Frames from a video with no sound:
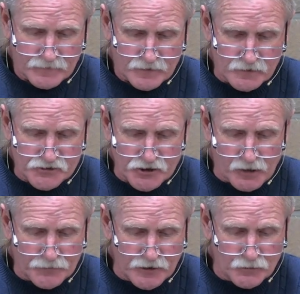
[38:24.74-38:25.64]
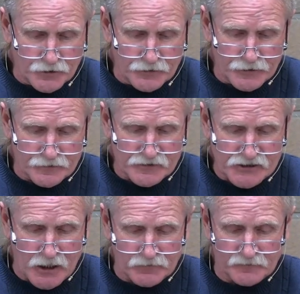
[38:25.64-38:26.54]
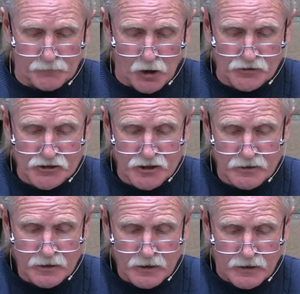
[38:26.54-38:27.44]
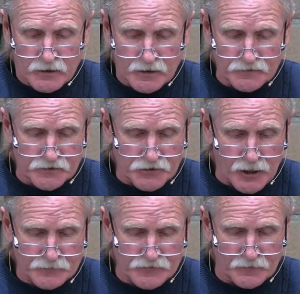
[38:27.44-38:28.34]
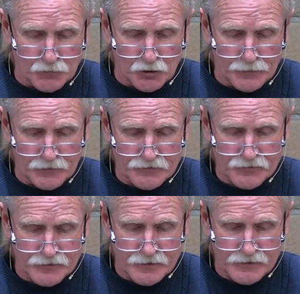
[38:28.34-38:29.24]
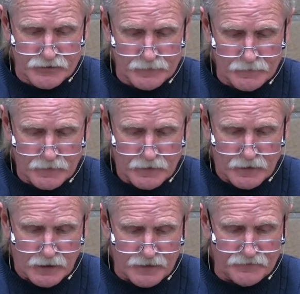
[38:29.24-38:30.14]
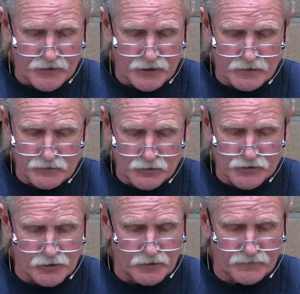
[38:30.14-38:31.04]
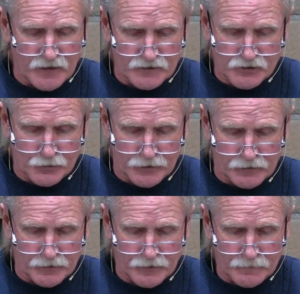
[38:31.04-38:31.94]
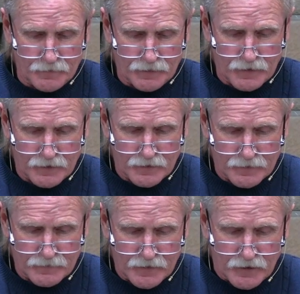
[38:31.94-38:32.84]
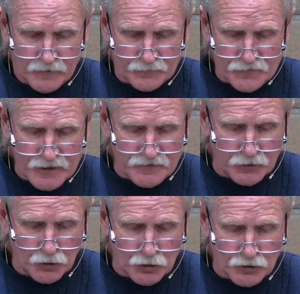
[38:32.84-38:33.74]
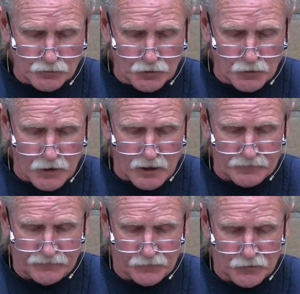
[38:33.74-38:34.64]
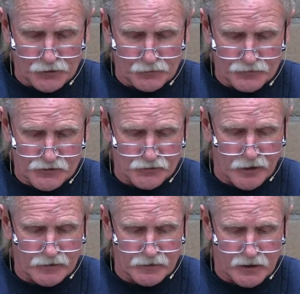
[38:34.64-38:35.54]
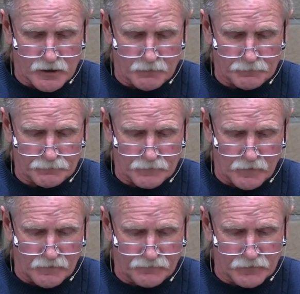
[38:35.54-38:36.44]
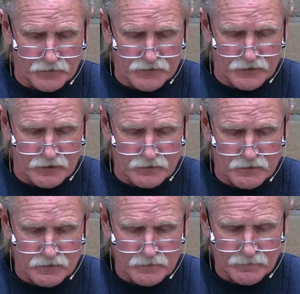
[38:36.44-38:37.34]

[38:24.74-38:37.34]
And it shall be when you hear the sound of marching in the tops of the mulberry trees, and then you shall advance quickly. For then the Lord will go out before you and strike the camp of the Philistines."